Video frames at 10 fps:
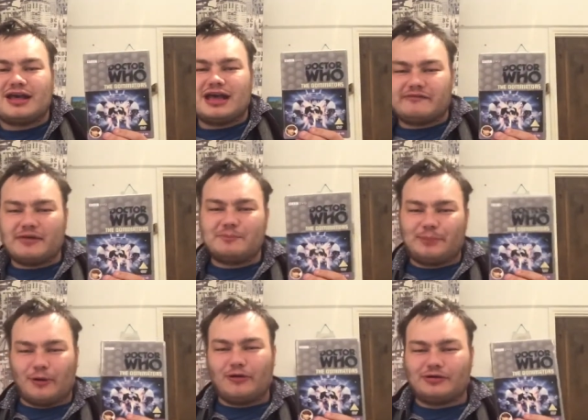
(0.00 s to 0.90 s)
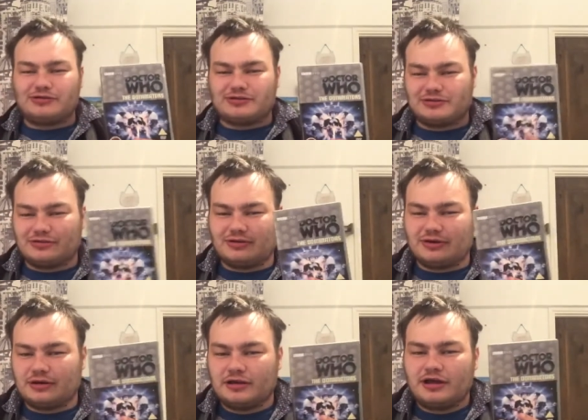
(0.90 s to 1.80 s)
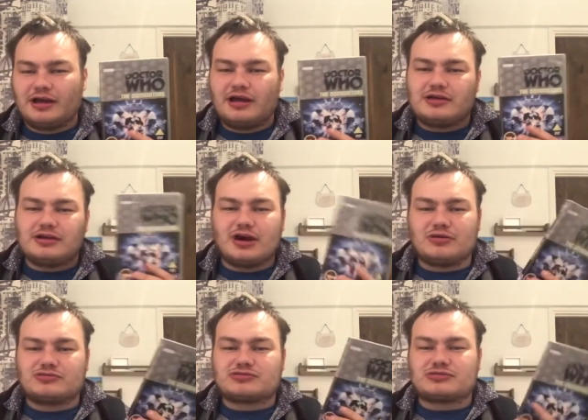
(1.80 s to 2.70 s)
If I'm bored or, you know,